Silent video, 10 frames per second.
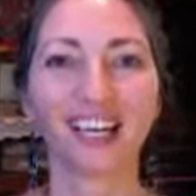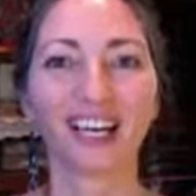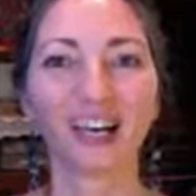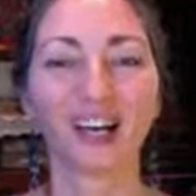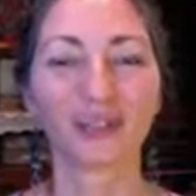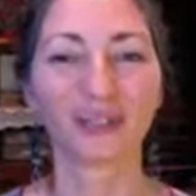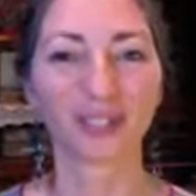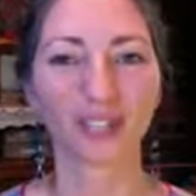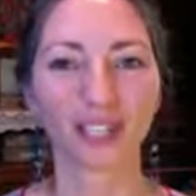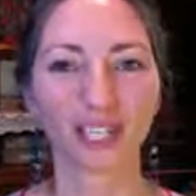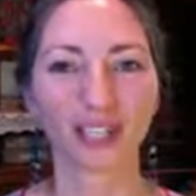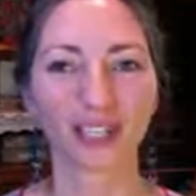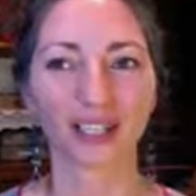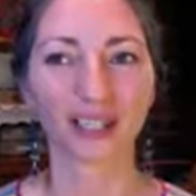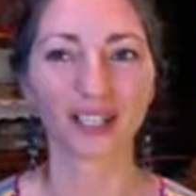Of the chair.
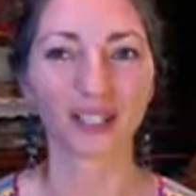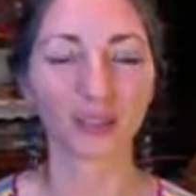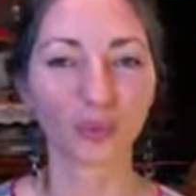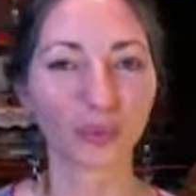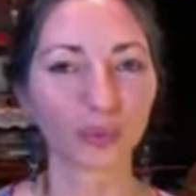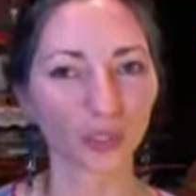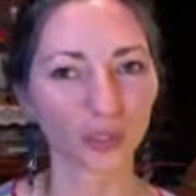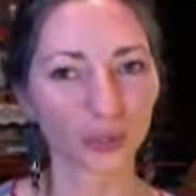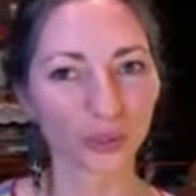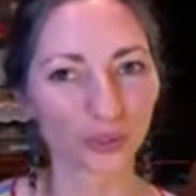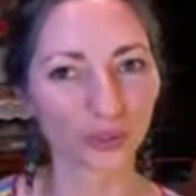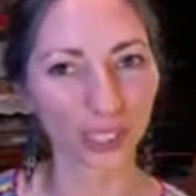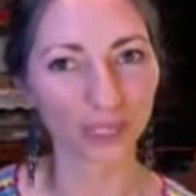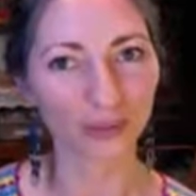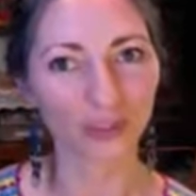So you push onto your
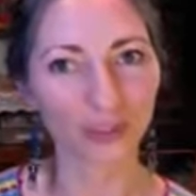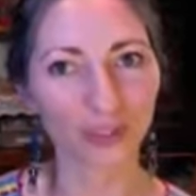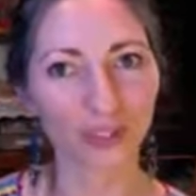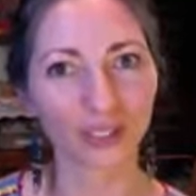right foot,